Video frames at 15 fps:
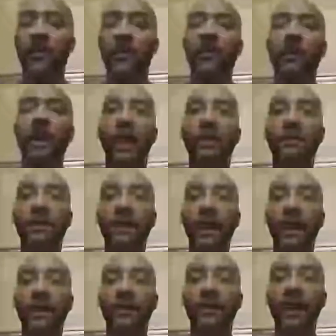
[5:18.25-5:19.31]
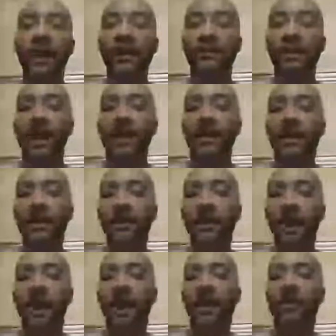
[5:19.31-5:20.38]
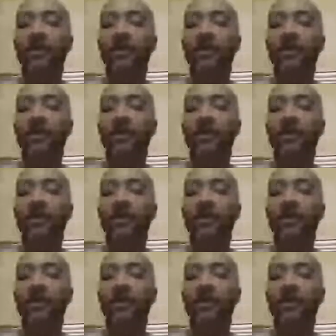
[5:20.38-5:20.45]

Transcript: instead of expecting the man